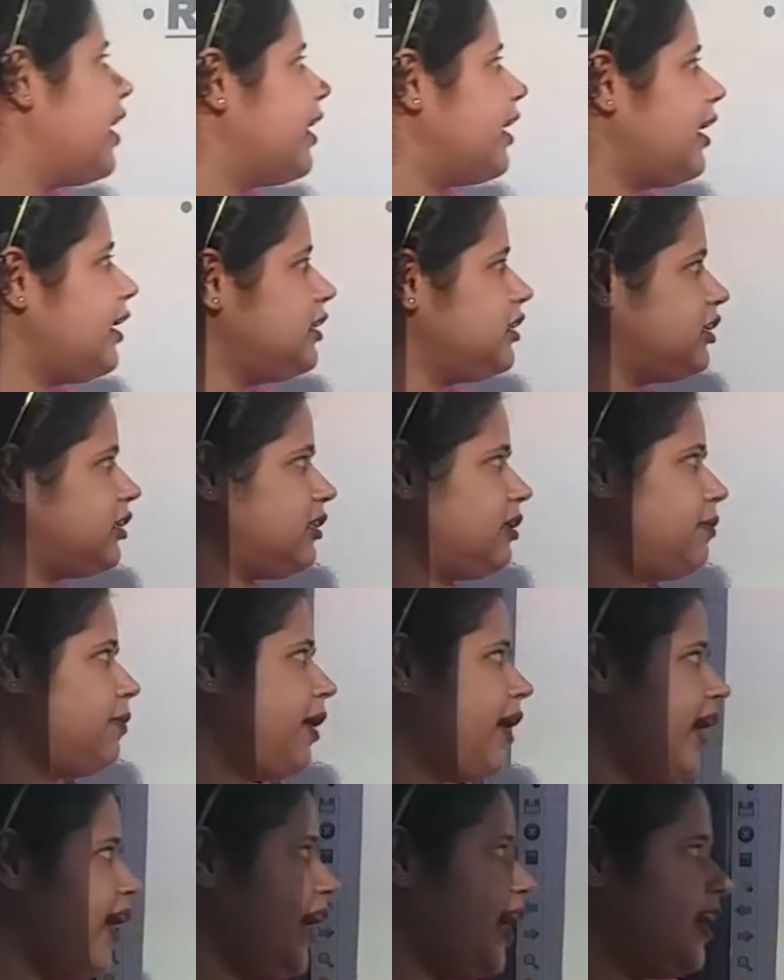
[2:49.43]
Rajya
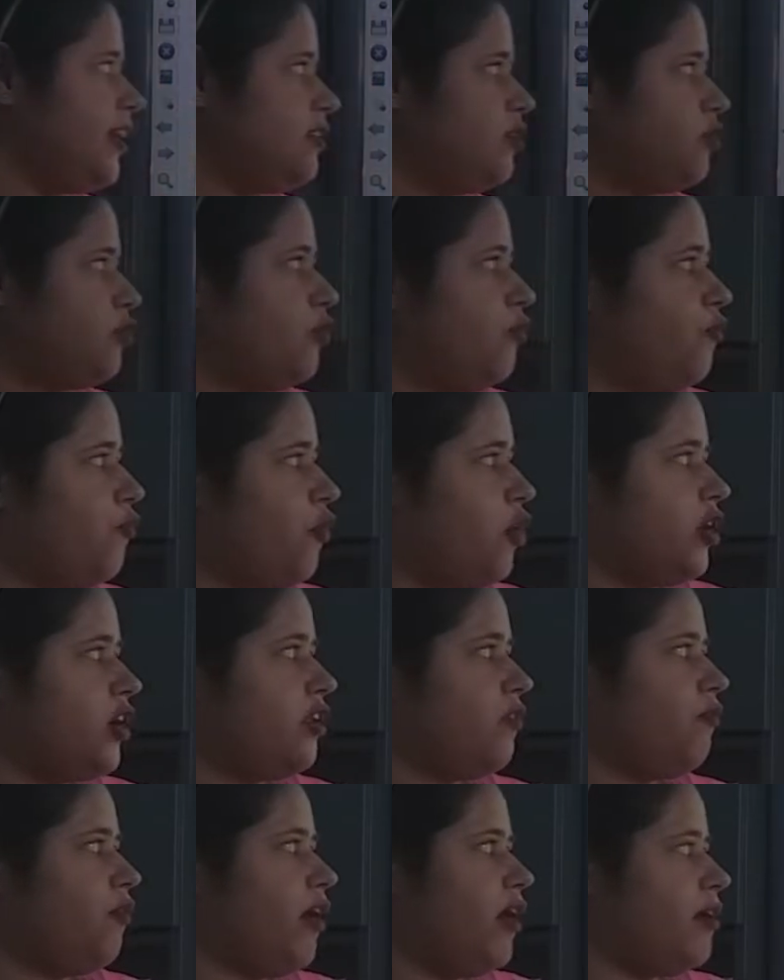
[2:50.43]
Sabha has
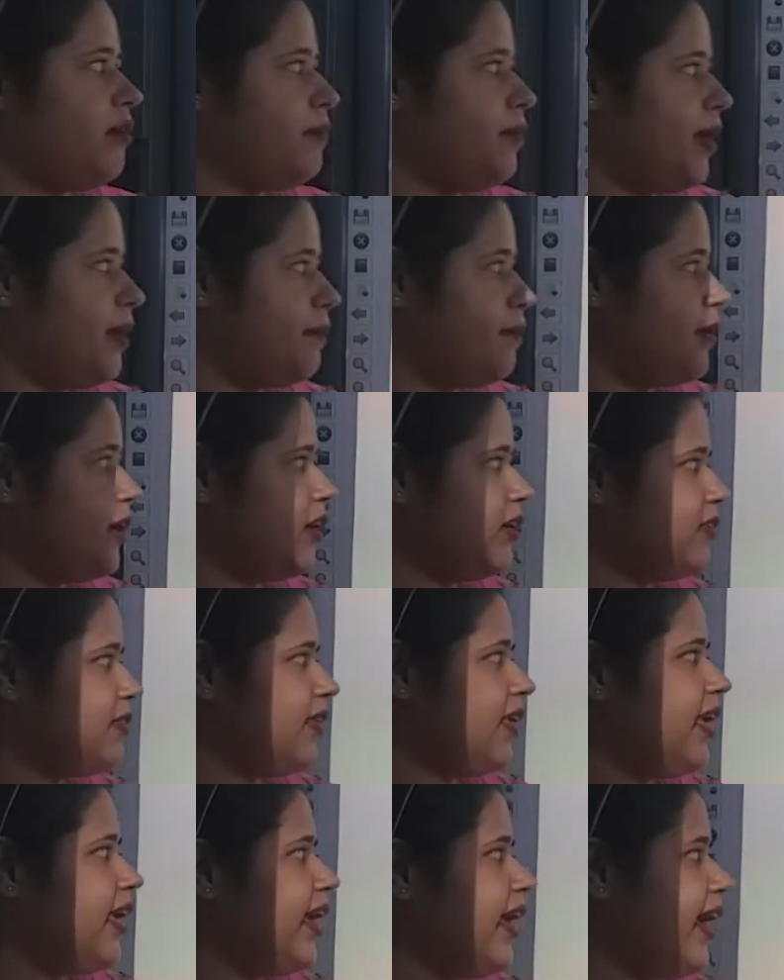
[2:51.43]
245 members
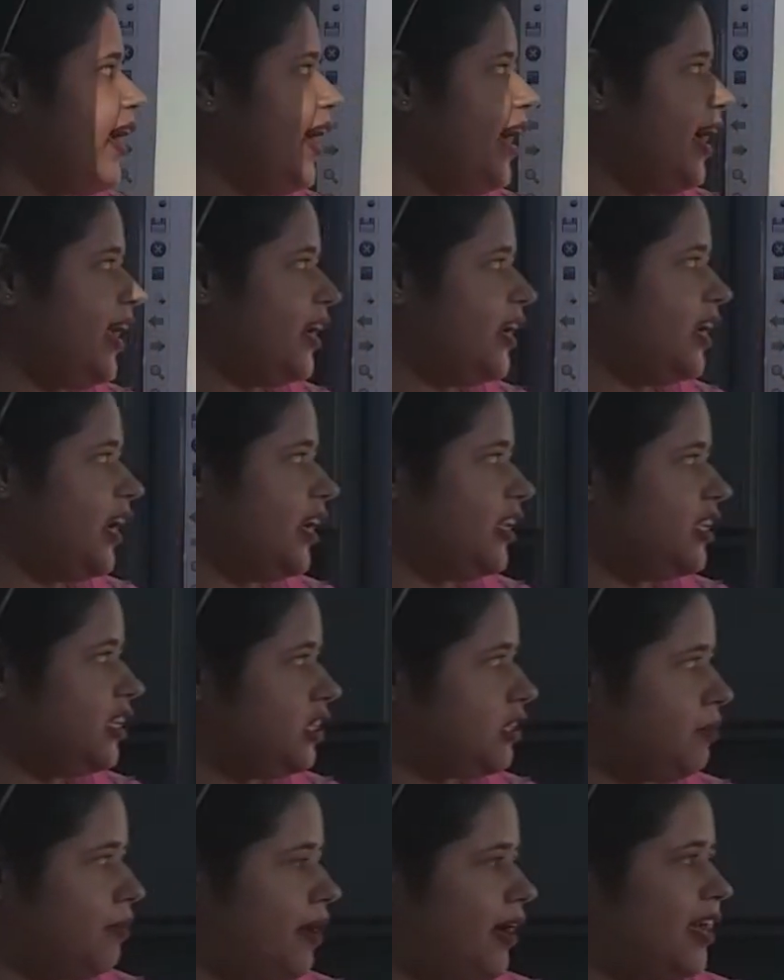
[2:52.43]
and Rajya
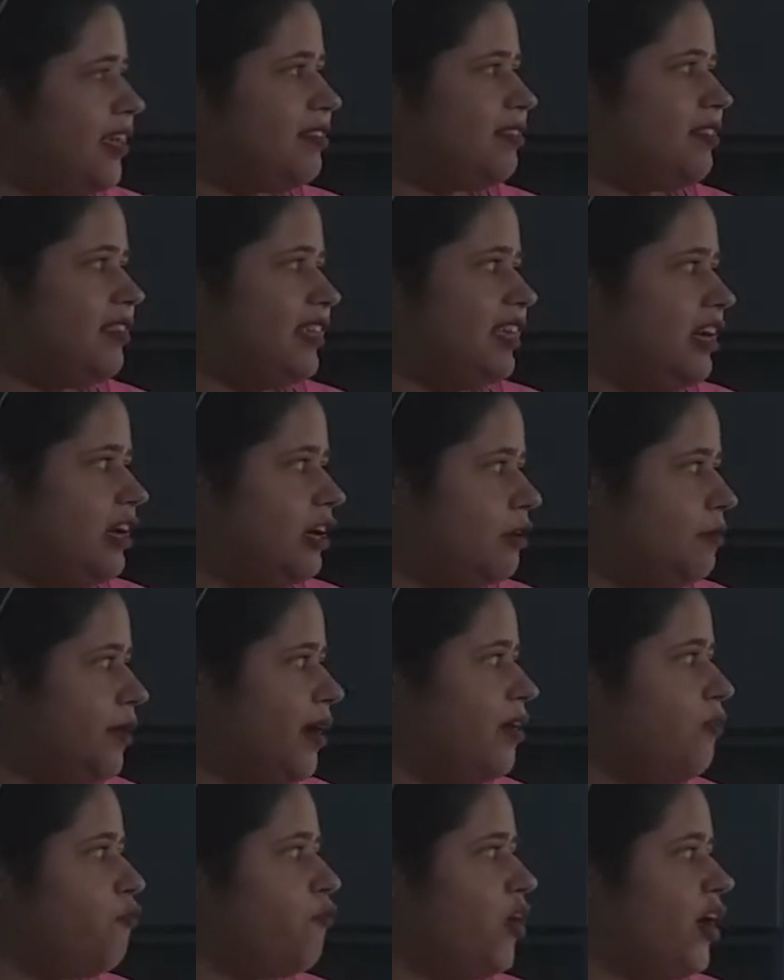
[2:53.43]
Sabha is chaired
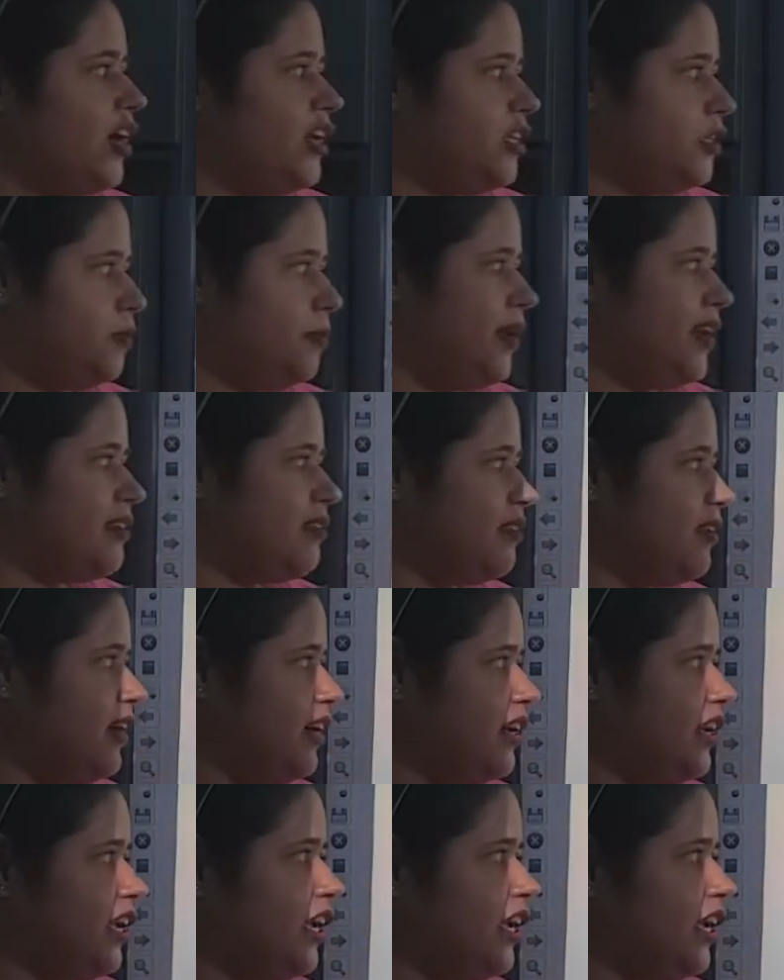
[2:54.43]
by Vice President.